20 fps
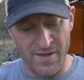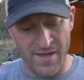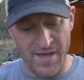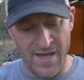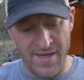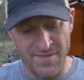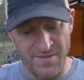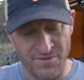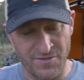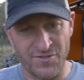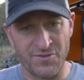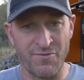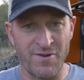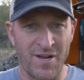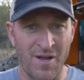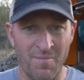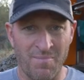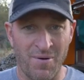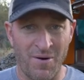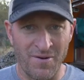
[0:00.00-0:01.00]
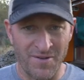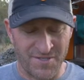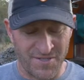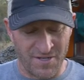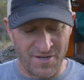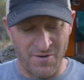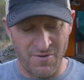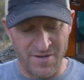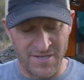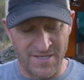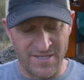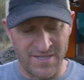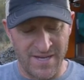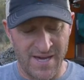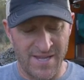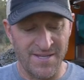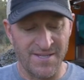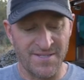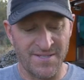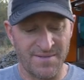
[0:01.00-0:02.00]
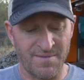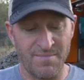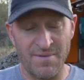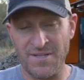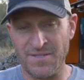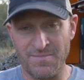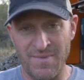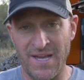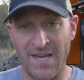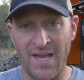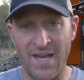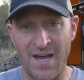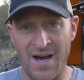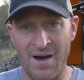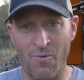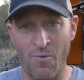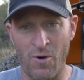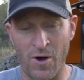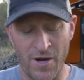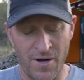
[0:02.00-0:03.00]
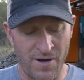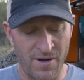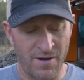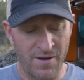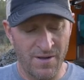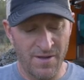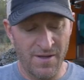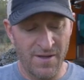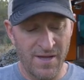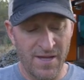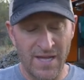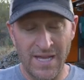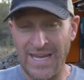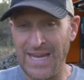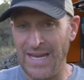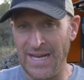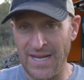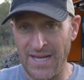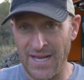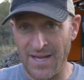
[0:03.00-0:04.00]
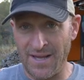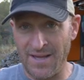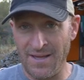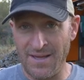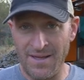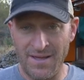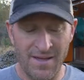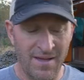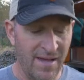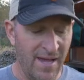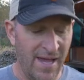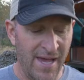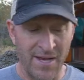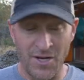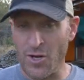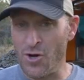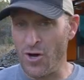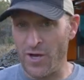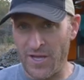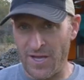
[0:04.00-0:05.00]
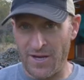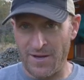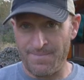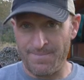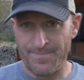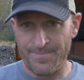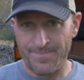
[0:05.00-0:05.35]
And there's 3 components that go into that, is making hot water, heating, and cooking.